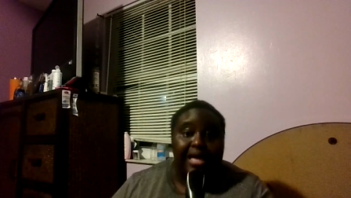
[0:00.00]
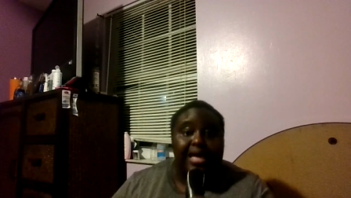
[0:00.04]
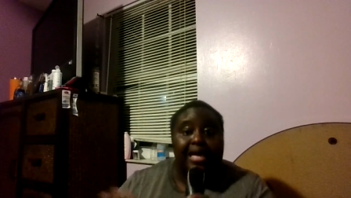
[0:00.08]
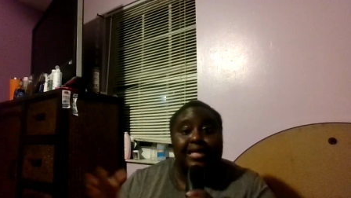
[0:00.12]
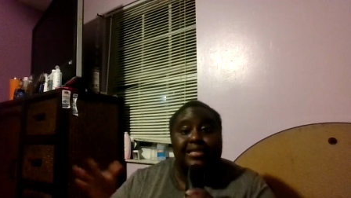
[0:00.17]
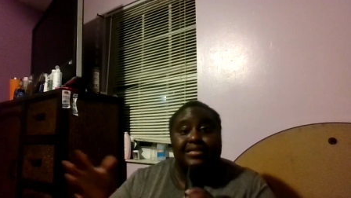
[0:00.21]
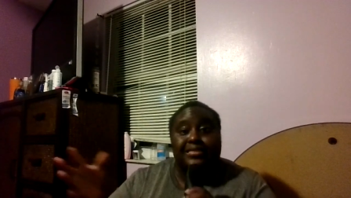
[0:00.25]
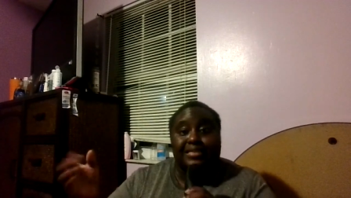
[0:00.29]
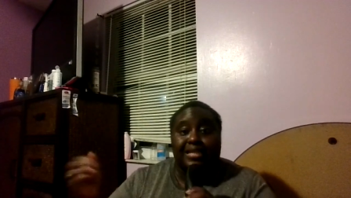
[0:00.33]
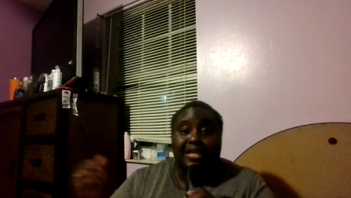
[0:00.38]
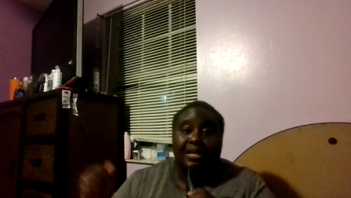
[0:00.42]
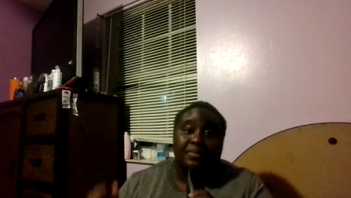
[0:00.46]

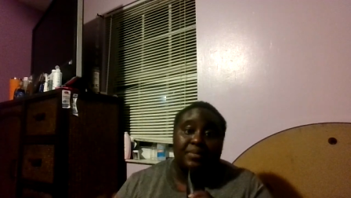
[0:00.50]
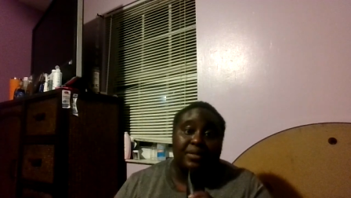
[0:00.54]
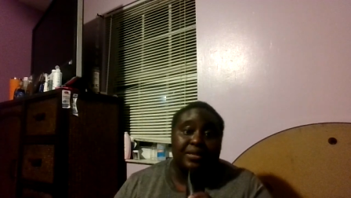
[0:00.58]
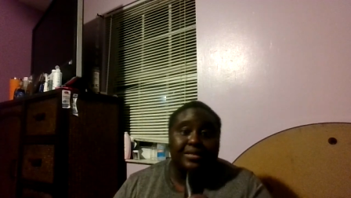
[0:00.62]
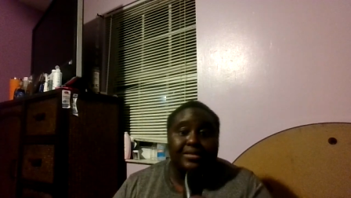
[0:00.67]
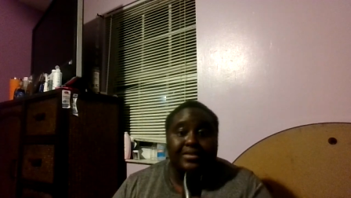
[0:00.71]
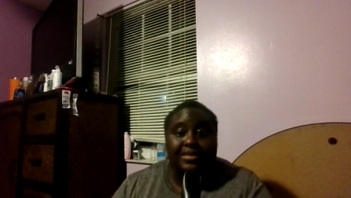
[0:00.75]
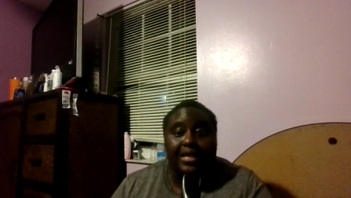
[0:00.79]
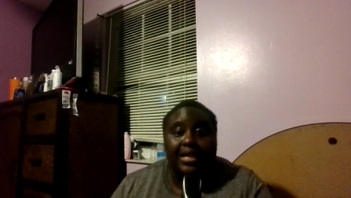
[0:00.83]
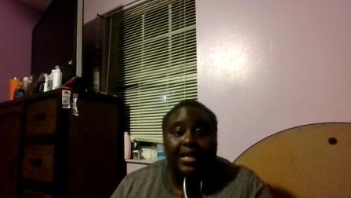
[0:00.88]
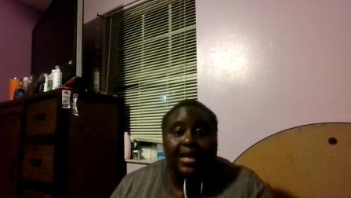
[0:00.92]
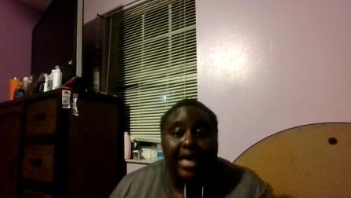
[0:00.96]
is telling me to
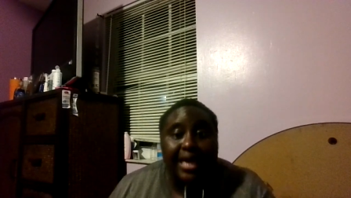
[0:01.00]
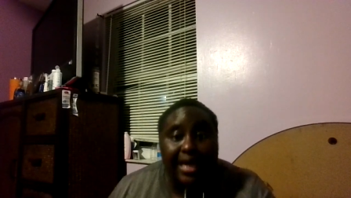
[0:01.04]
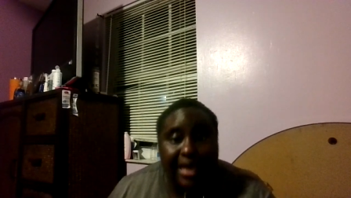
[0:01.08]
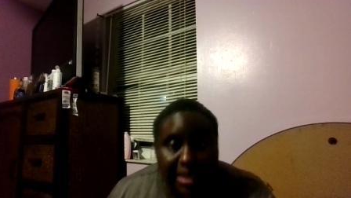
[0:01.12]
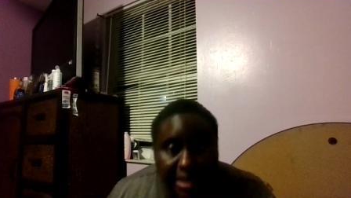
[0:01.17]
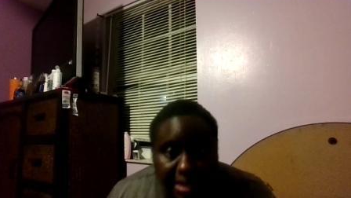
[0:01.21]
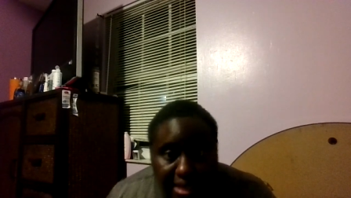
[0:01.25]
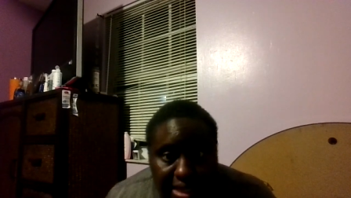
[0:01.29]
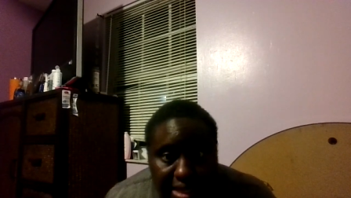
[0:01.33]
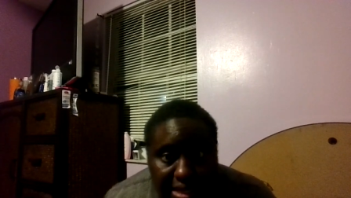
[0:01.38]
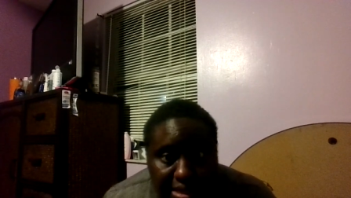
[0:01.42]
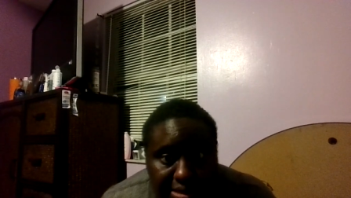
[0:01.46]
say it like
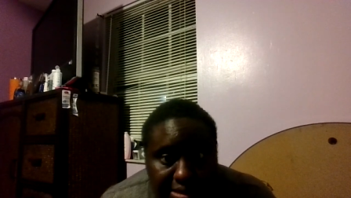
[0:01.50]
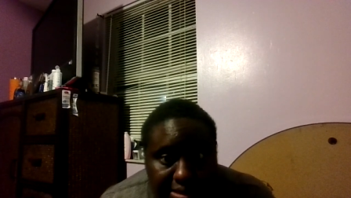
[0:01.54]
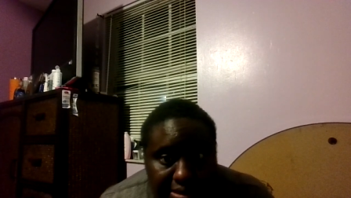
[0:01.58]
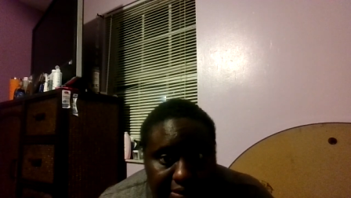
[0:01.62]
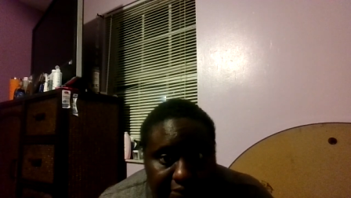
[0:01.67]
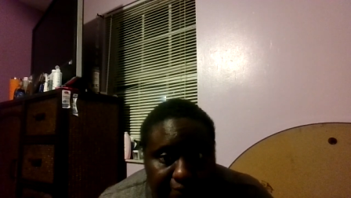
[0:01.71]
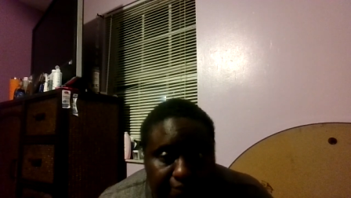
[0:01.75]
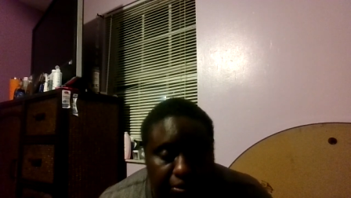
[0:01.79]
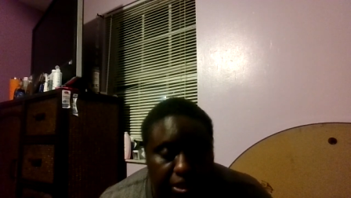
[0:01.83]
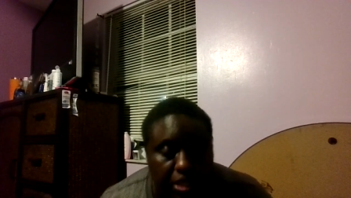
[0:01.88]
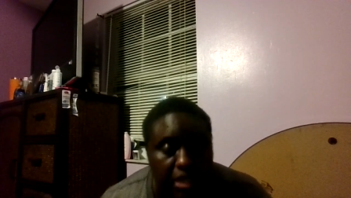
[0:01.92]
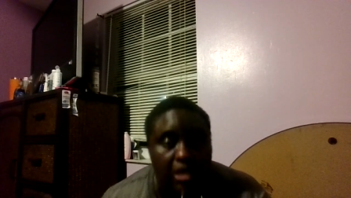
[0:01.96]
it is.
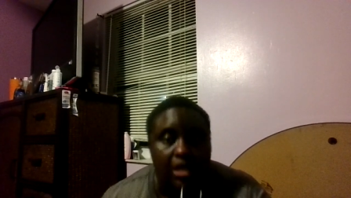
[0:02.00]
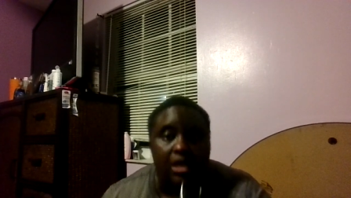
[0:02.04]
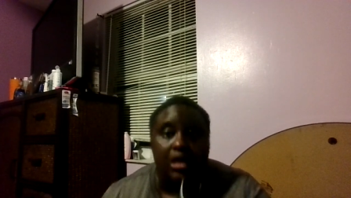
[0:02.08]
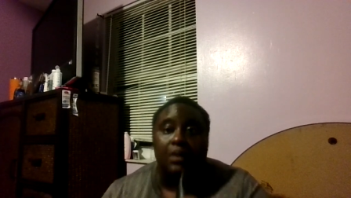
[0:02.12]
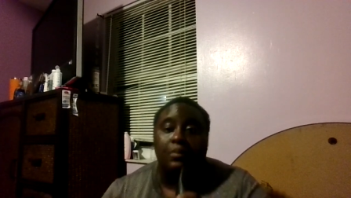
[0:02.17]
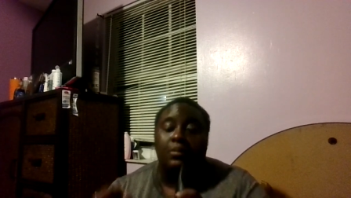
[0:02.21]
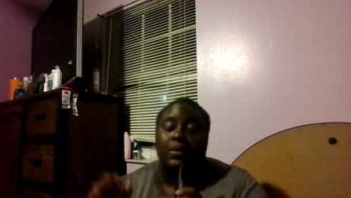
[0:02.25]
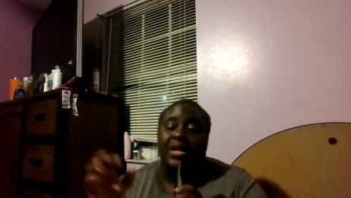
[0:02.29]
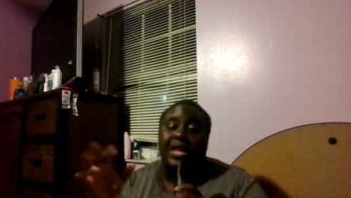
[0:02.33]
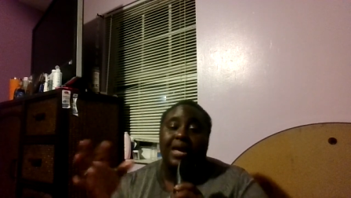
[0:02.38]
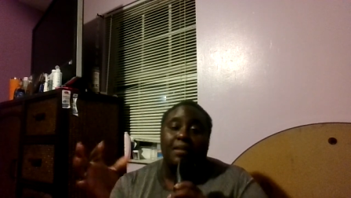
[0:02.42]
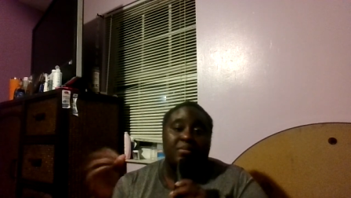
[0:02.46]

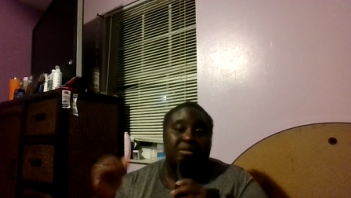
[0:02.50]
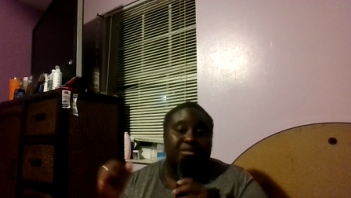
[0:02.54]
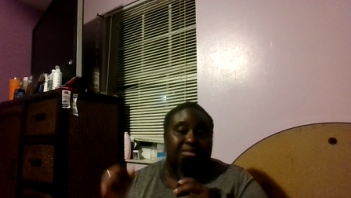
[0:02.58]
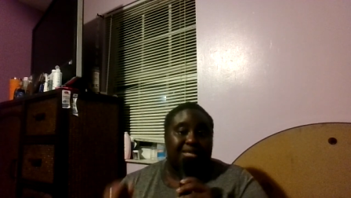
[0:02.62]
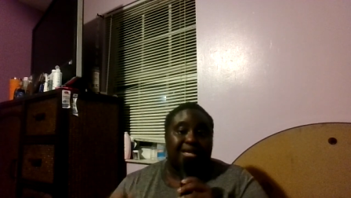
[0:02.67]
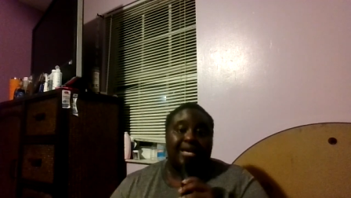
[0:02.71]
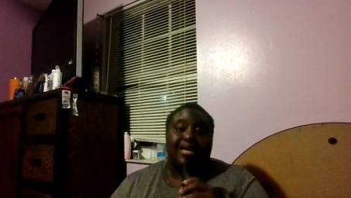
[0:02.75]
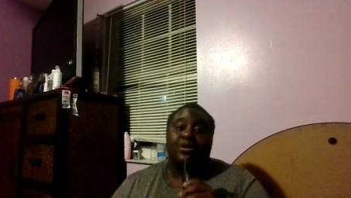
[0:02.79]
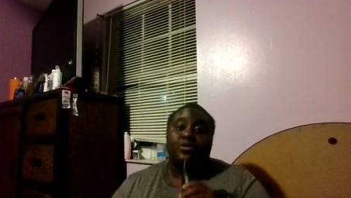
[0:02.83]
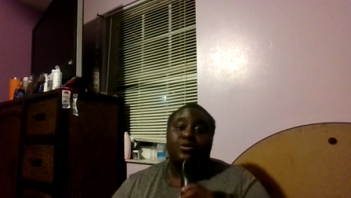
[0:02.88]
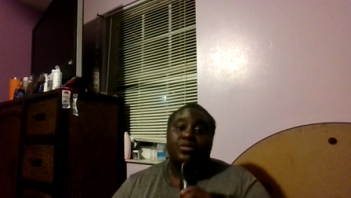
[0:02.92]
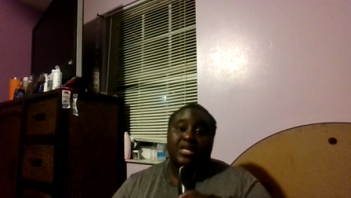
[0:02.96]
But I'm gonna
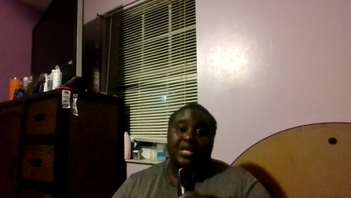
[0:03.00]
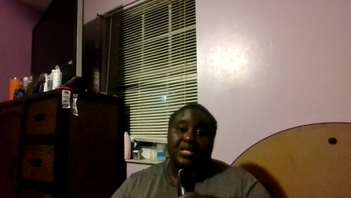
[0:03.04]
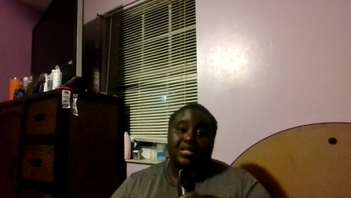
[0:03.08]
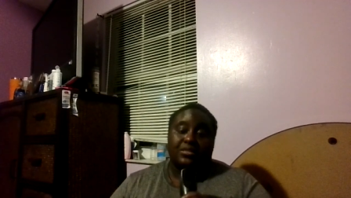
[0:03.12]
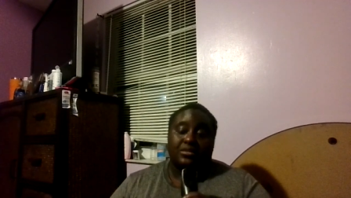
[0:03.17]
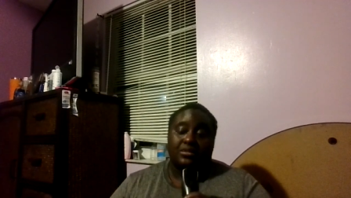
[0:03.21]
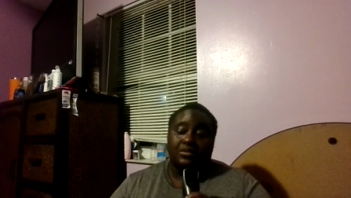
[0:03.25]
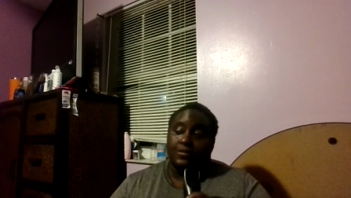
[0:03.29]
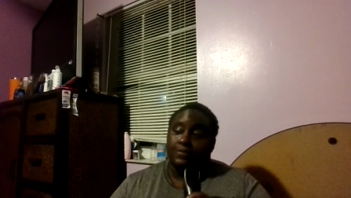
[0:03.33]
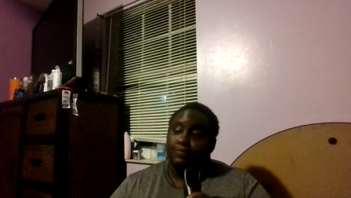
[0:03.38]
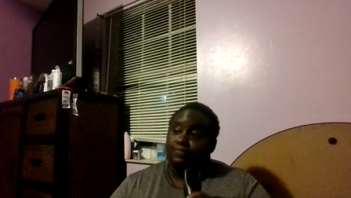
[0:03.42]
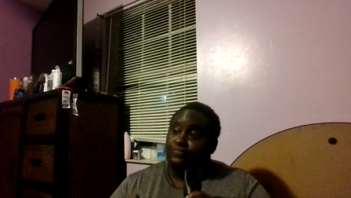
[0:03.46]
tell you this.